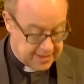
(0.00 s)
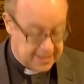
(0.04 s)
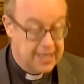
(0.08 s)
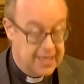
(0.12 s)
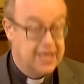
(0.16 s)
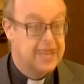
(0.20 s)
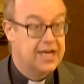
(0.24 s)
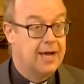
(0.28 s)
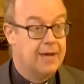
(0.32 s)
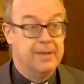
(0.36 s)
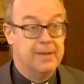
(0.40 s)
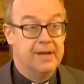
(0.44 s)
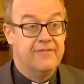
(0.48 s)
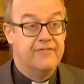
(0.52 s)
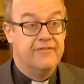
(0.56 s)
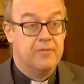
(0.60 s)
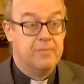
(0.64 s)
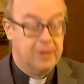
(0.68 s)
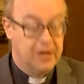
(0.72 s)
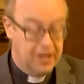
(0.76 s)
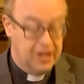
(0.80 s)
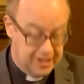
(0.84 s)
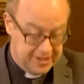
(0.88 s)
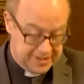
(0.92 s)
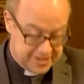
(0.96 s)
coming from
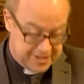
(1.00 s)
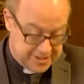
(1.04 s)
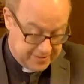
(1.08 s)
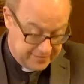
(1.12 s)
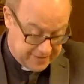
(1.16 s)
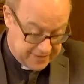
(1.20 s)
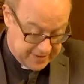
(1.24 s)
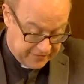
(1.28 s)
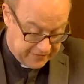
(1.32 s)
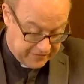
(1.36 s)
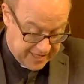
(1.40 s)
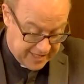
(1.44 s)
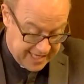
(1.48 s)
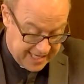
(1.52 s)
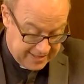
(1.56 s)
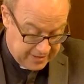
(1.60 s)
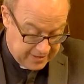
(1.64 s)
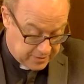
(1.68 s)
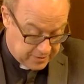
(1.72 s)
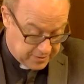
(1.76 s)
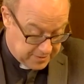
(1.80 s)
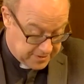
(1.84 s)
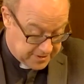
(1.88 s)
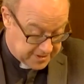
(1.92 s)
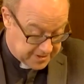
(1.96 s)
lots of different
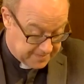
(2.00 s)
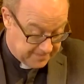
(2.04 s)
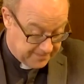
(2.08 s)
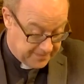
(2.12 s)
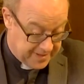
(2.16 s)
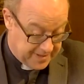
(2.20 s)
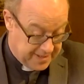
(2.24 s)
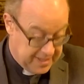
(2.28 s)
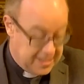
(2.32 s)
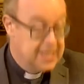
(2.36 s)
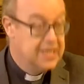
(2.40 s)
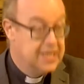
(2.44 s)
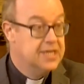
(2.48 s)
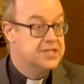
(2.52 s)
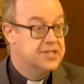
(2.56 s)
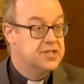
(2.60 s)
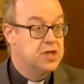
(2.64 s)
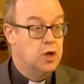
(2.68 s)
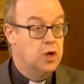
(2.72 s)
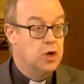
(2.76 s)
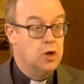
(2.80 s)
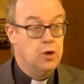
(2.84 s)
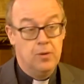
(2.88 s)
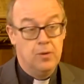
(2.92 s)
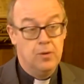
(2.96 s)
angles.
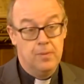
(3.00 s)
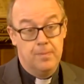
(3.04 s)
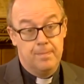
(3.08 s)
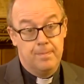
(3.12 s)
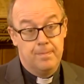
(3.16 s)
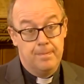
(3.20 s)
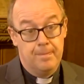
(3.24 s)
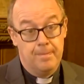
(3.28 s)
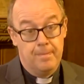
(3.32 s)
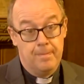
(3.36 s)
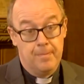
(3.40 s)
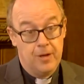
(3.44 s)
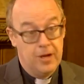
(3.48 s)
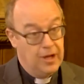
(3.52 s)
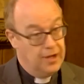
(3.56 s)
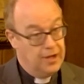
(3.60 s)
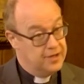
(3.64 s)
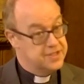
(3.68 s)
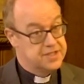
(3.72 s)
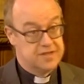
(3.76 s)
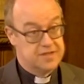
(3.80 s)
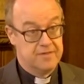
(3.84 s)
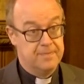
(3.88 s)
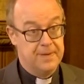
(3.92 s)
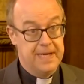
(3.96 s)
So lots
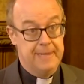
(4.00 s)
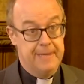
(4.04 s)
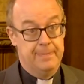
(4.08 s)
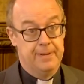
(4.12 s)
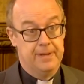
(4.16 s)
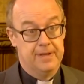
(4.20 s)
of people have